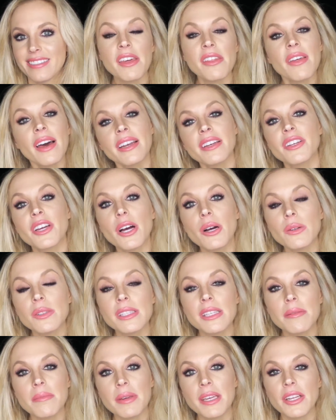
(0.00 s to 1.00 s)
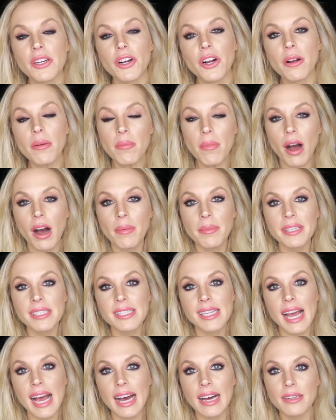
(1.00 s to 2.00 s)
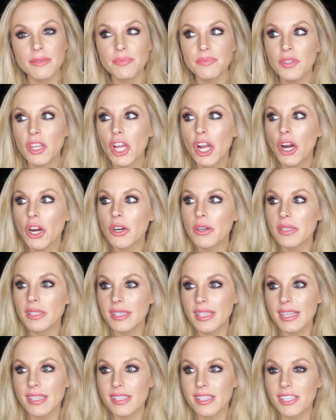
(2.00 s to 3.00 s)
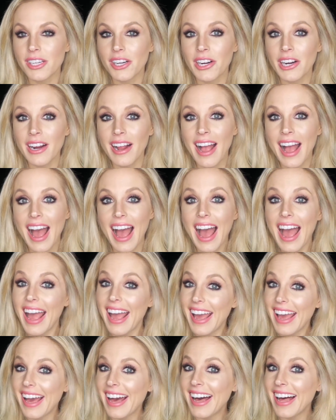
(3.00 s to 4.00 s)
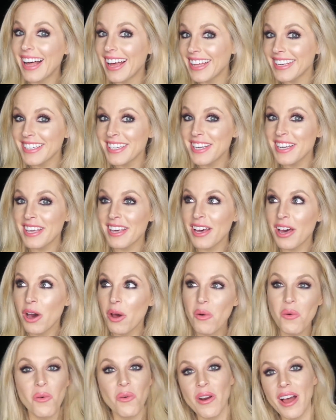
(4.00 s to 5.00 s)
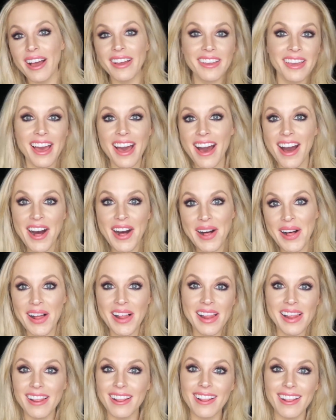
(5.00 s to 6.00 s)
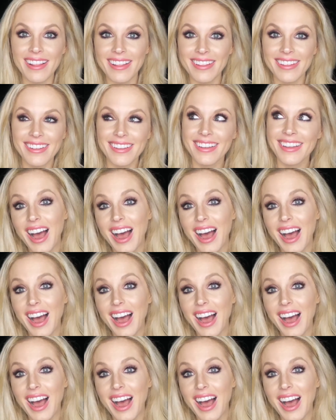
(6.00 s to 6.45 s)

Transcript: They then go to meet her mom and dad, her sister, and Raquel.